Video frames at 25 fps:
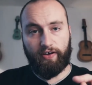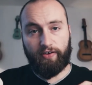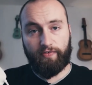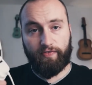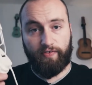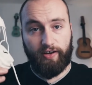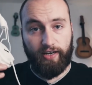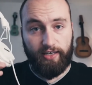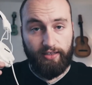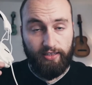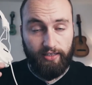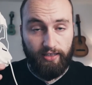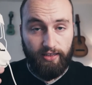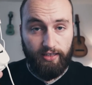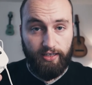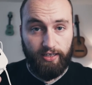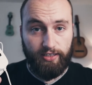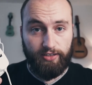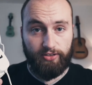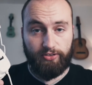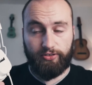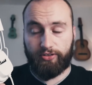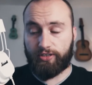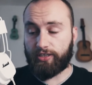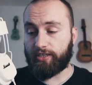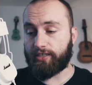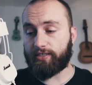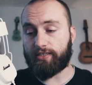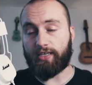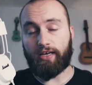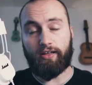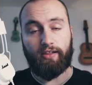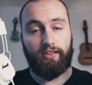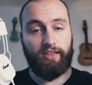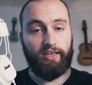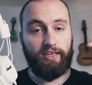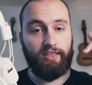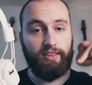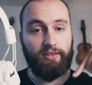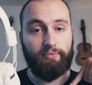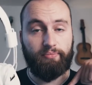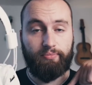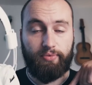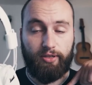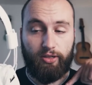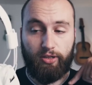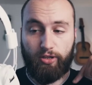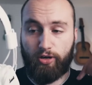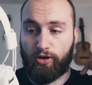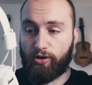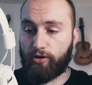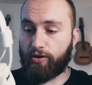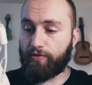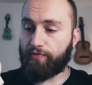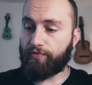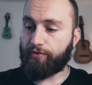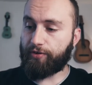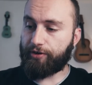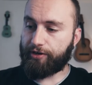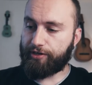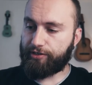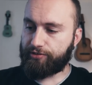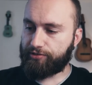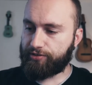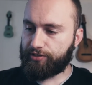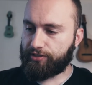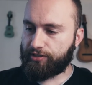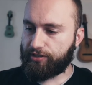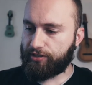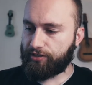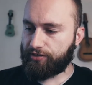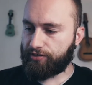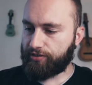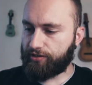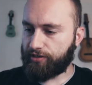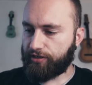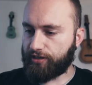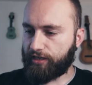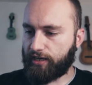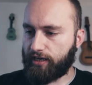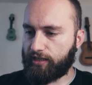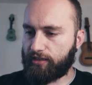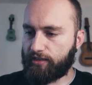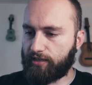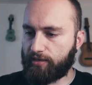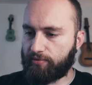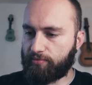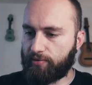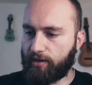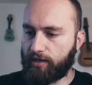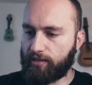I find the link to these, I'll link them below. If you're interested, you can get them.